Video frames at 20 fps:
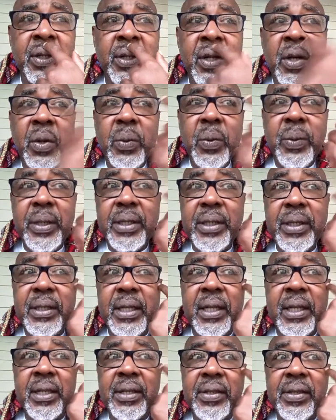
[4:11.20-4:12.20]
we
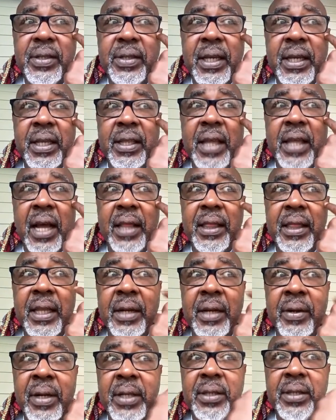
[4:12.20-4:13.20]
still see that there
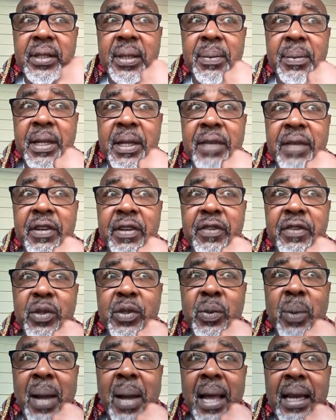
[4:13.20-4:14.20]
is some level of
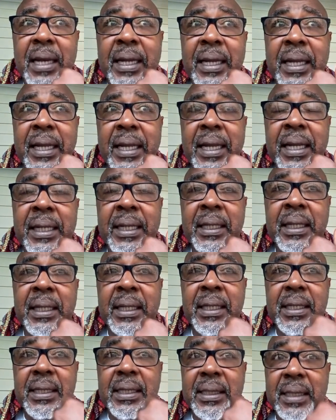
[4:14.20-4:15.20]
duality in
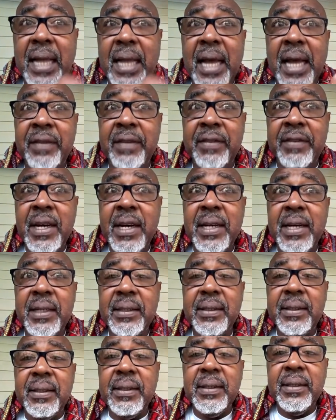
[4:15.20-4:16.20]
side of
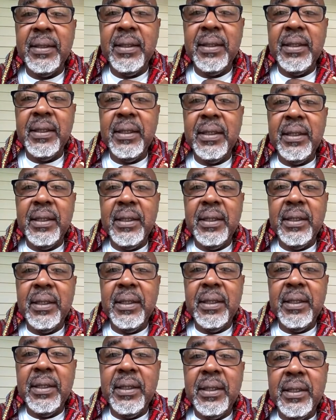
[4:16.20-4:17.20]
us.
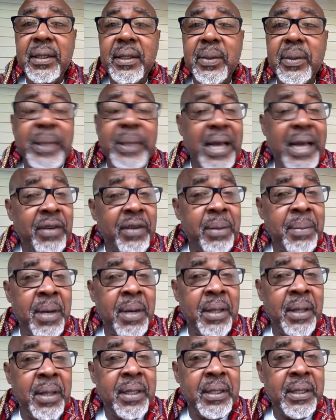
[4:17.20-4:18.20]
We have our
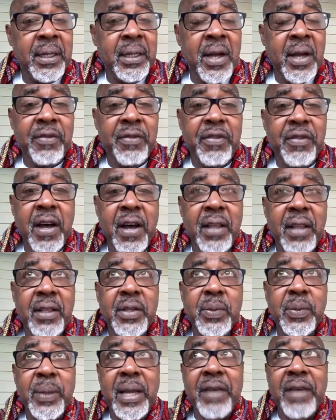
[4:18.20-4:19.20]
mothers and our fathers.
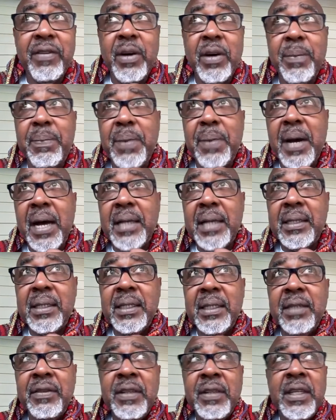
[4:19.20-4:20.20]
We have our
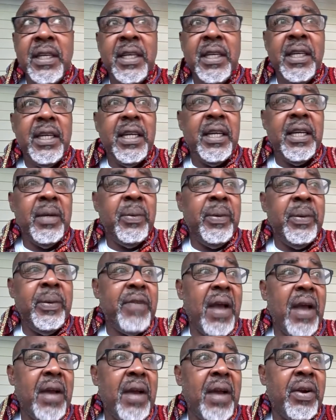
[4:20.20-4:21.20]
positive and we've
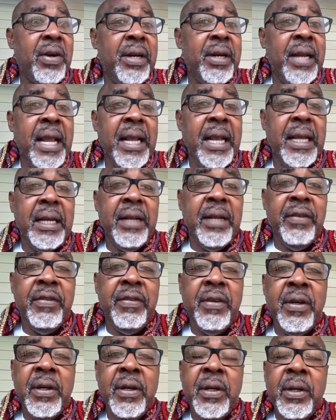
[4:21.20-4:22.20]
got our negative.
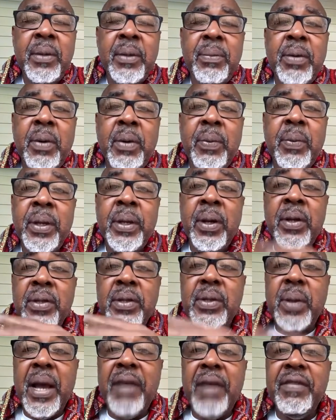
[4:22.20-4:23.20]
But we also
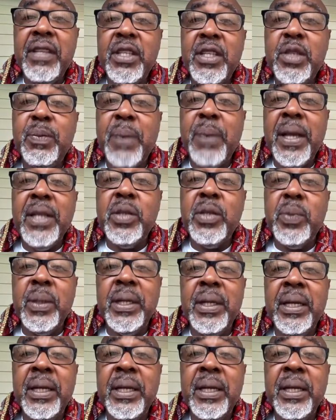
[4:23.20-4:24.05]
have the space we're in